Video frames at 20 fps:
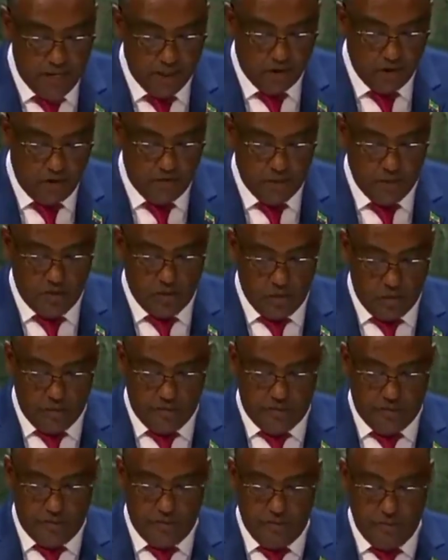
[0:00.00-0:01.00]
might of the
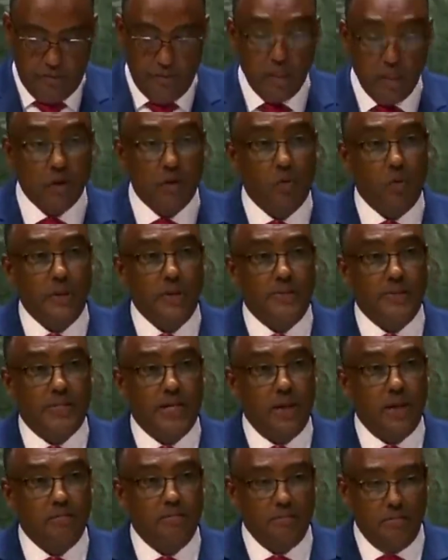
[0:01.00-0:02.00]
truth,
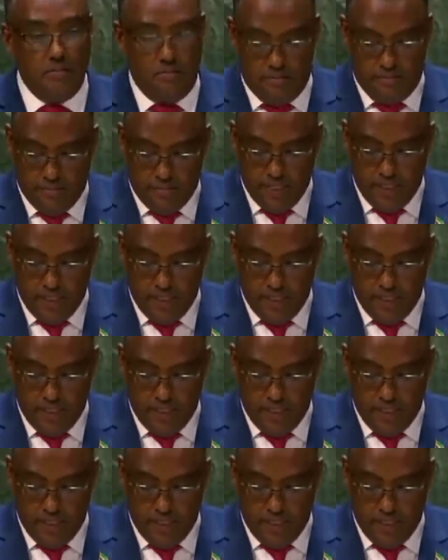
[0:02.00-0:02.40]
wisdom,